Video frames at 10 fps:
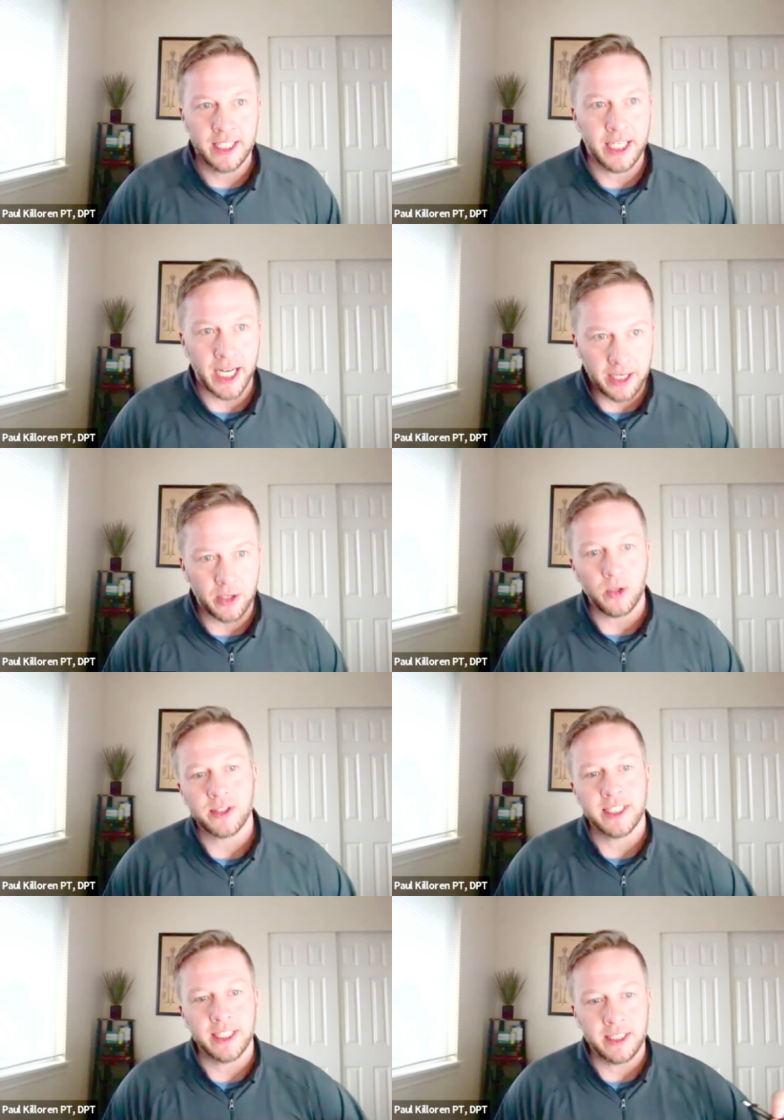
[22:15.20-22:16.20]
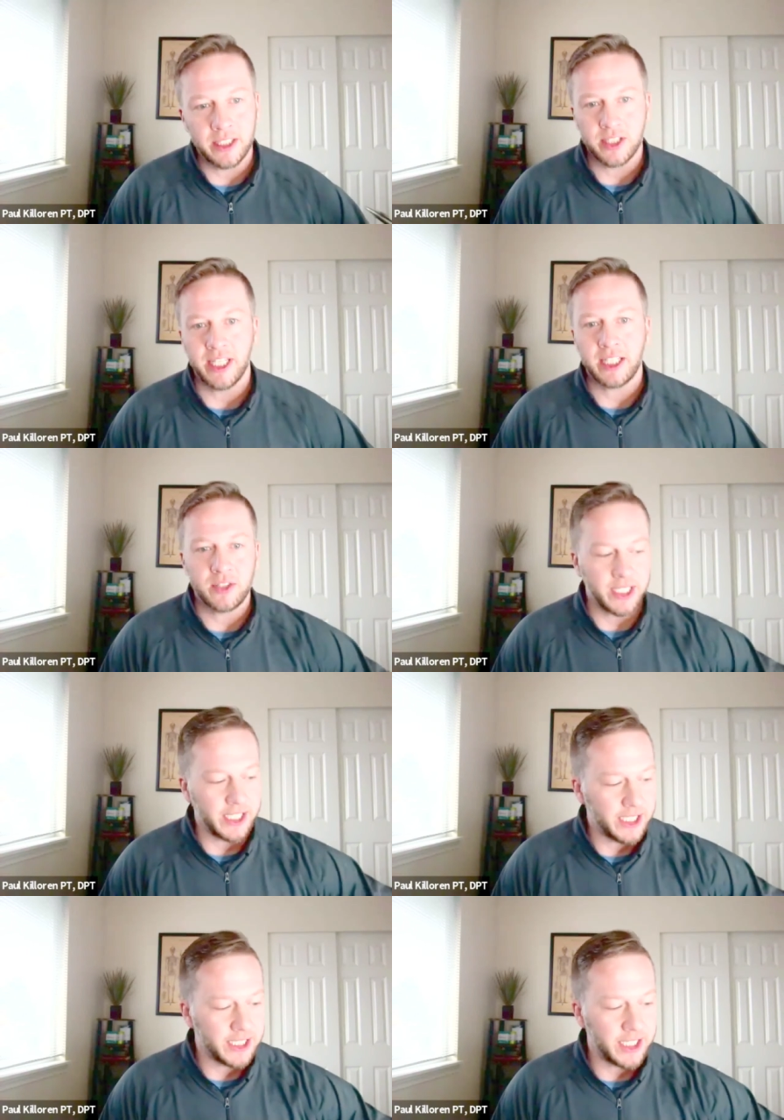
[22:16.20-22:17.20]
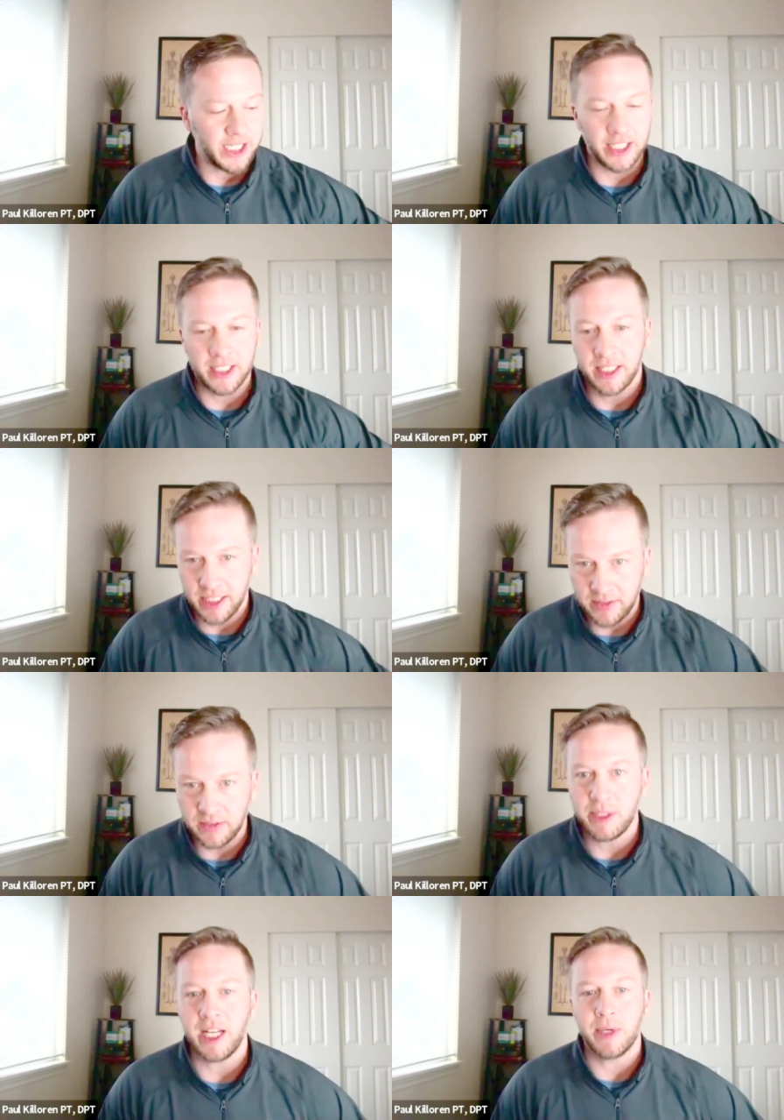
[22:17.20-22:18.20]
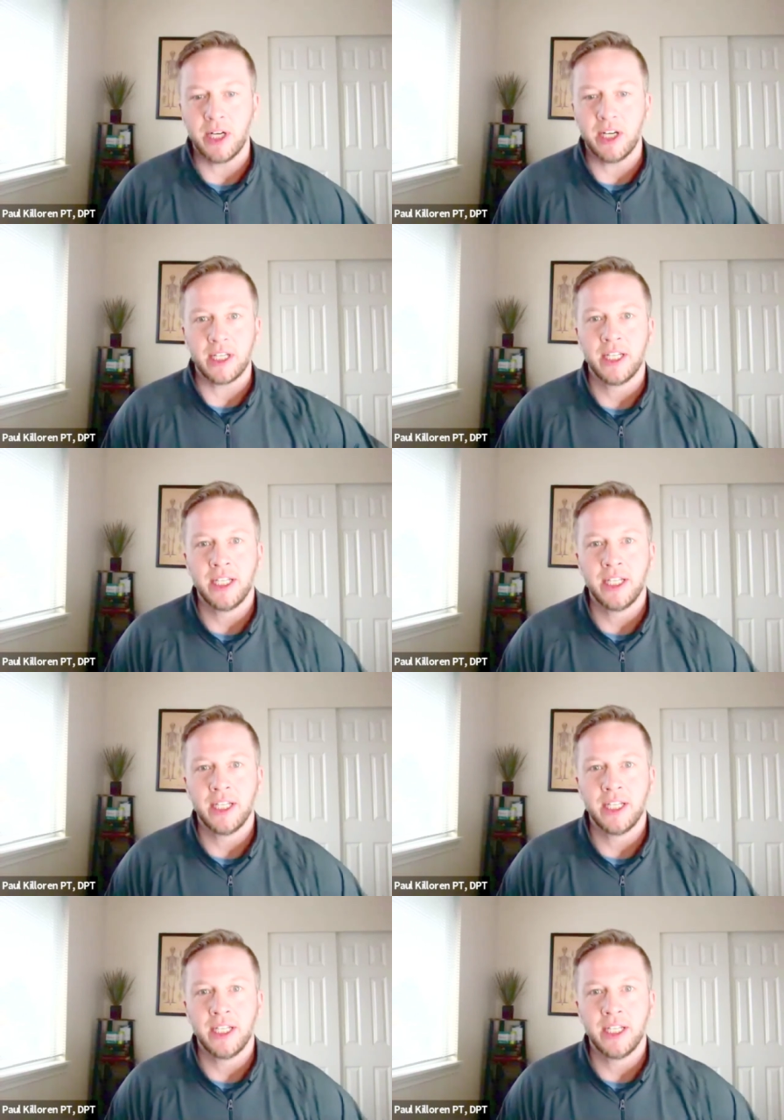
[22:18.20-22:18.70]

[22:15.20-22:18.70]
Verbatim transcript: not Olson. There's an extra e in there. He's from Denmark.